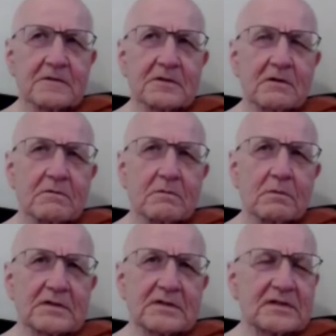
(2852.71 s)
So
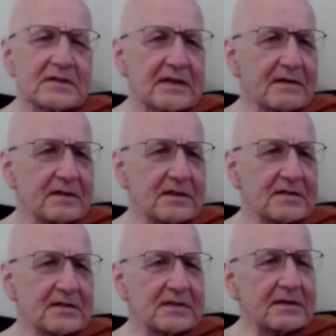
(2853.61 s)
what's
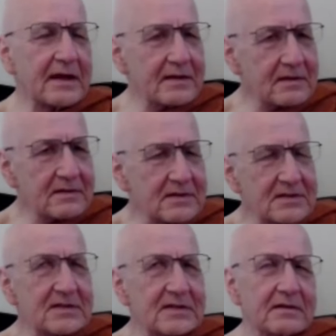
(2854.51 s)
sincerity? And that
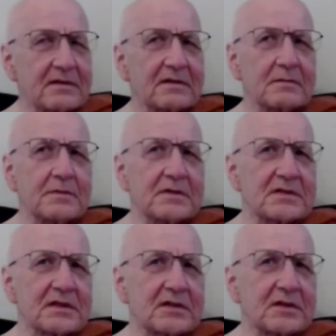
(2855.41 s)
sincerity to me
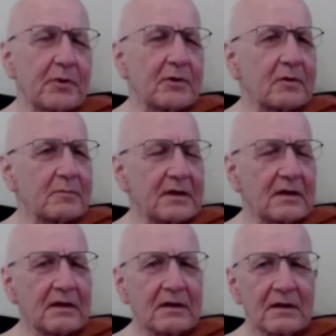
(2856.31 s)
is such a
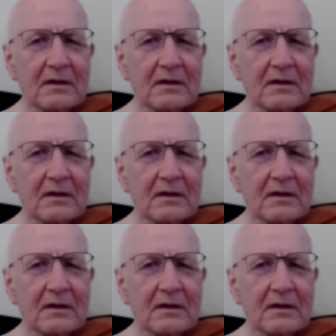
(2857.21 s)
parami,